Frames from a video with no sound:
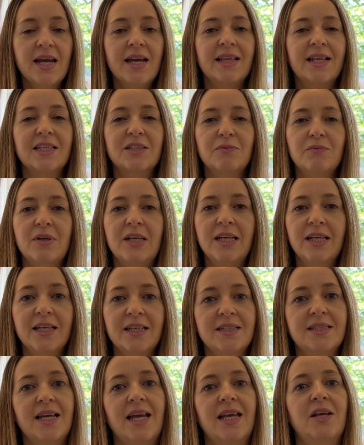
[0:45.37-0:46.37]
That's really
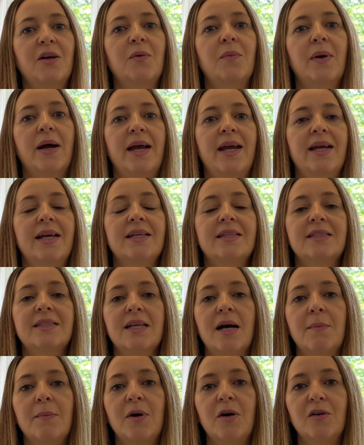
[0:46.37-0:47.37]
going to take away
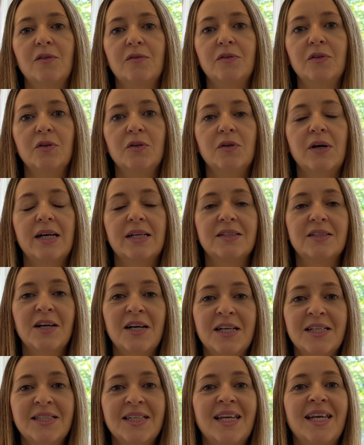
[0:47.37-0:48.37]
some of your
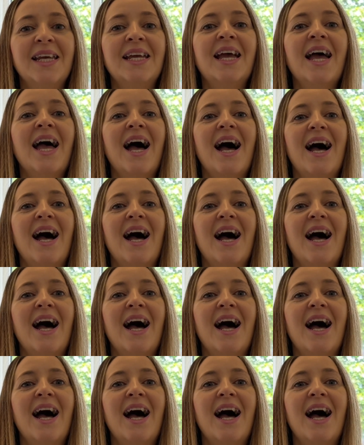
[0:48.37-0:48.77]
anxiety